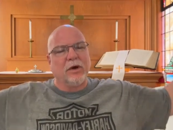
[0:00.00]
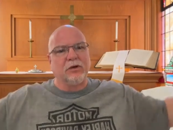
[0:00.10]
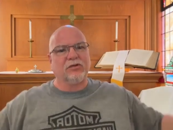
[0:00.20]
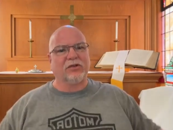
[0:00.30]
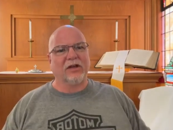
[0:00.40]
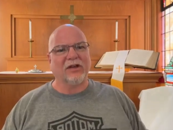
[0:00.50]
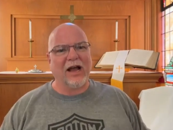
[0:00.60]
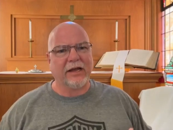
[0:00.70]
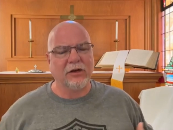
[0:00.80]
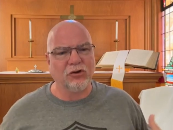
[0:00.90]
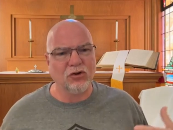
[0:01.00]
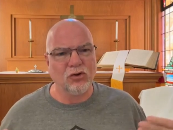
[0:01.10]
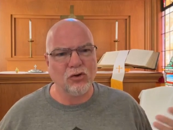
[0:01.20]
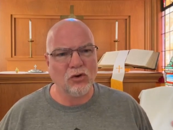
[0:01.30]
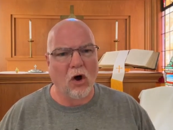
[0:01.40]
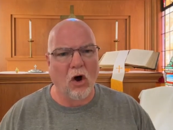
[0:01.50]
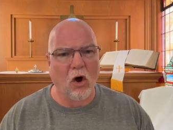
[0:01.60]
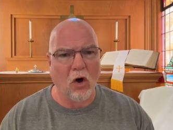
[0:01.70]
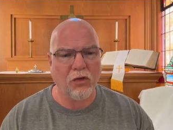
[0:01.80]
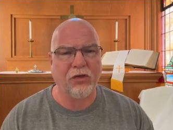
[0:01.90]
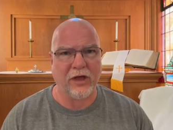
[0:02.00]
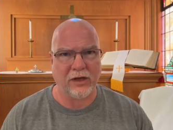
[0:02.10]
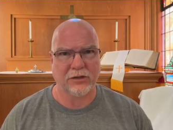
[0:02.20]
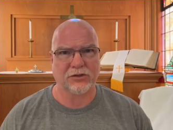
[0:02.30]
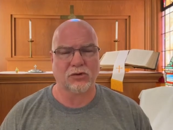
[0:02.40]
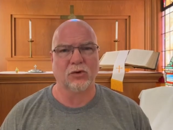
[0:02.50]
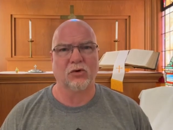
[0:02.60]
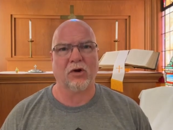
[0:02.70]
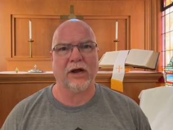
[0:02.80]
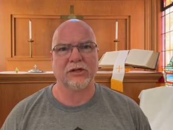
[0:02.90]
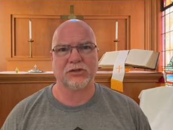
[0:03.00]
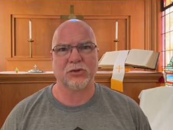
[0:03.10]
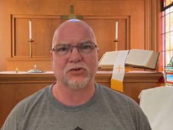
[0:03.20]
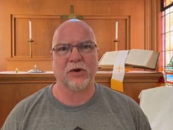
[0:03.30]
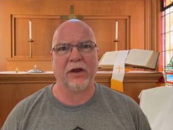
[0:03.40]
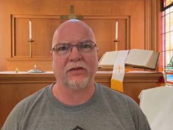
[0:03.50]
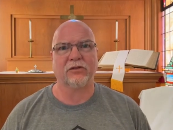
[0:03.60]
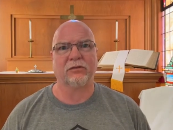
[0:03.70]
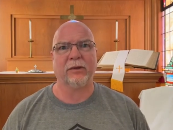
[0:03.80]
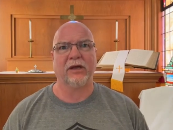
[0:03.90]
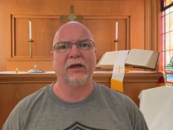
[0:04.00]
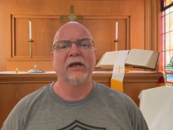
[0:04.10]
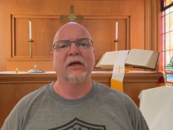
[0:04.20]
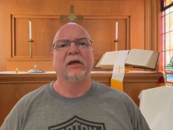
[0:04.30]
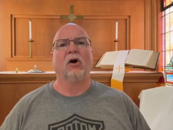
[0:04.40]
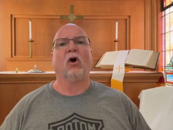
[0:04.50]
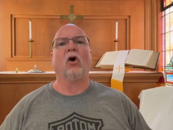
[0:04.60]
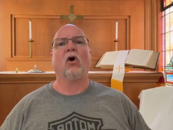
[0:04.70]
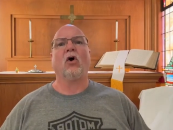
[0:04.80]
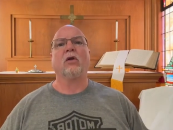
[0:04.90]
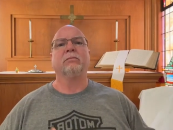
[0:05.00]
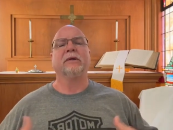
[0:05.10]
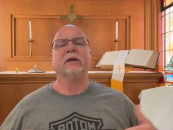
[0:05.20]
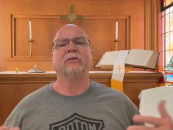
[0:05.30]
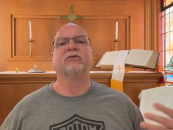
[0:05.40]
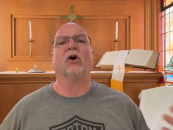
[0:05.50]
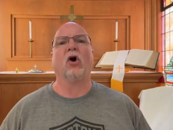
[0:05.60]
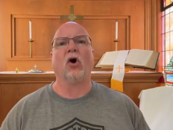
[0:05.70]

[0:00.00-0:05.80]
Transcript: When he says, I can do all things through Christ who strengthens me, all means